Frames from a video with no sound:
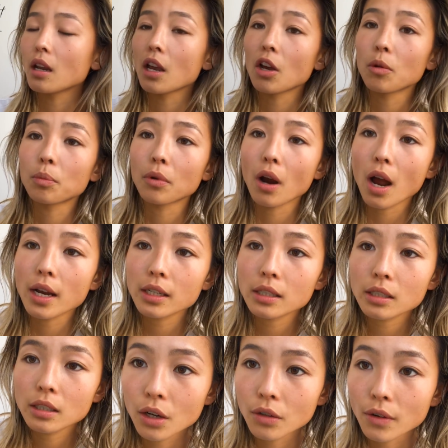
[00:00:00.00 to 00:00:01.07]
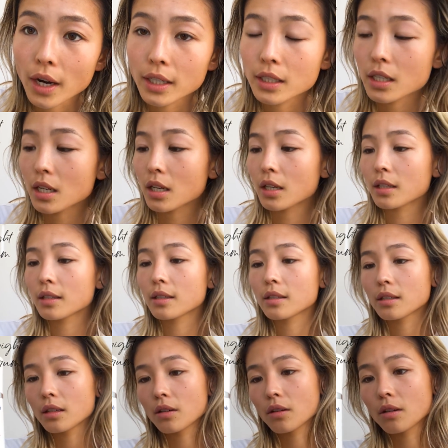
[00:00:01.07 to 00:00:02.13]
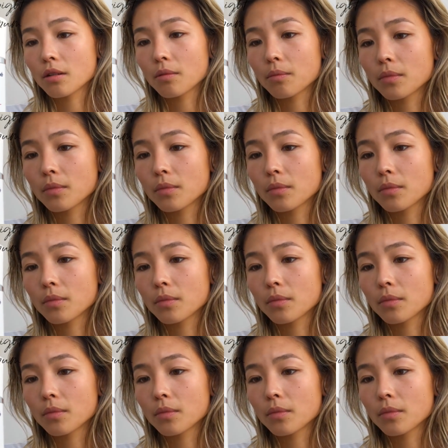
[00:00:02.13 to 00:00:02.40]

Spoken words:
Neo Bright Correcting Serum.